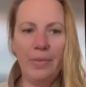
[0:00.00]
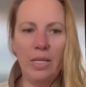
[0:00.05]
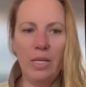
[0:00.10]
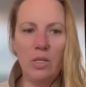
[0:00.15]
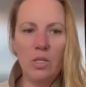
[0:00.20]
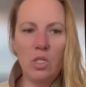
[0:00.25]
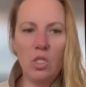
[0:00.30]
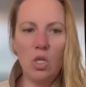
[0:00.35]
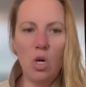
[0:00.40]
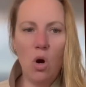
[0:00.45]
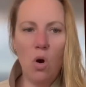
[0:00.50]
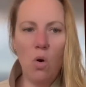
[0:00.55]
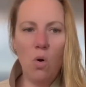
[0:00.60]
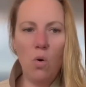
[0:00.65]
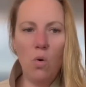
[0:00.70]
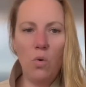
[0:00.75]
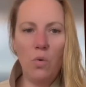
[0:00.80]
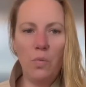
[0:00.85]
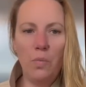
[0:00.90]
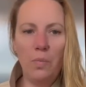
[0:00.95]

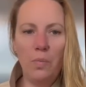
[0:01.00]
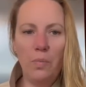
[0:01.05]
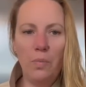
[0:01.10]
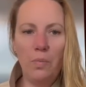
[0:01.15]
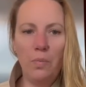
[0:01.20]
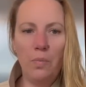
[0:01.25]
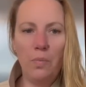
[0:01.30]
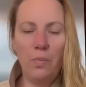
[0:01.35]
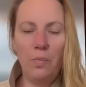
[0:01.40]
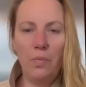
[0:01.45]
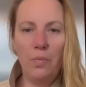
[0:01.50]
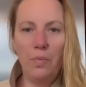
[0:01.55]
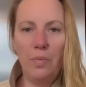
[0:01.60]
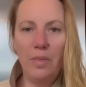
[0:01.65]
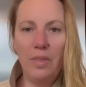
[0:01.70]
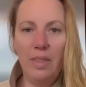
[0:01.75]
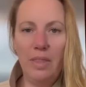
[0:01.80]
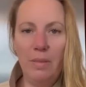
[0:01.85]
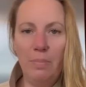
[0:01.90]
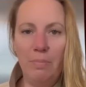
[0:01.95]
So
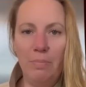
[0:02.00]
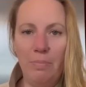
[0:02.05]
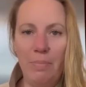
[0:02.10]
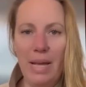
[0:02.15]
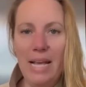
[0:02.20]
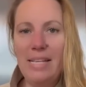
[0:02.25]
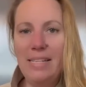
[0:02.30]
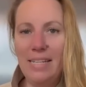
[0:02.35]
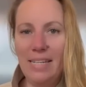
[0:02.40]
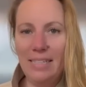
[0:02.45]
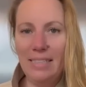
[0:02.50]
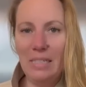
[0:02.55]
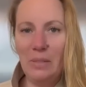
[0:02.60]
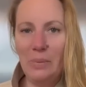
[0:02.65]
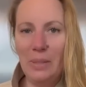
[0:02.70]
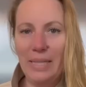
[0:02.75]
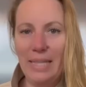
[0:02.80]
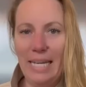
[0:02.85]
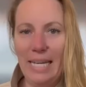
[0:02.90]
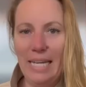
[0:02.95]
basically
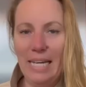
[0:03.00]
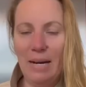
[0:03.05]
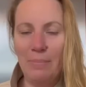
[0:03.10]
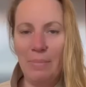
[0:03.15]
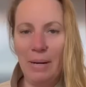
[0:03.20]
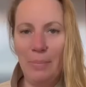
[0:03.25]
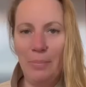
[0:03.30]
what they come